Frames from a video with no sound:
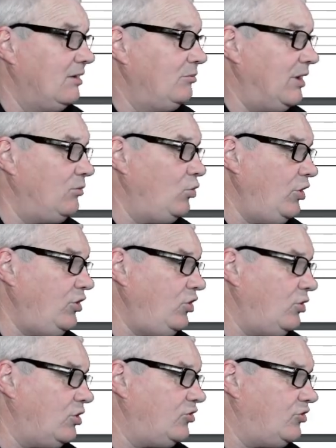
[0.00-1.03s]
But what
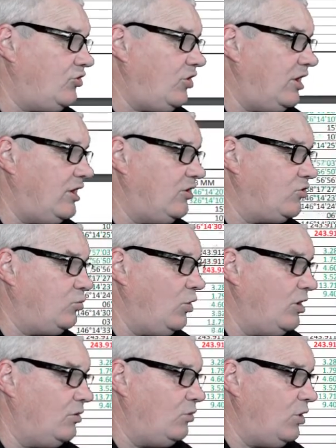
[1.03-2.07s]
you see is
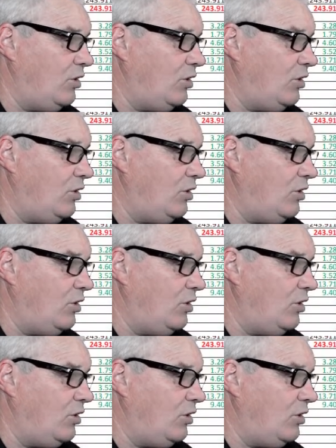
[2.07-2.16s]
what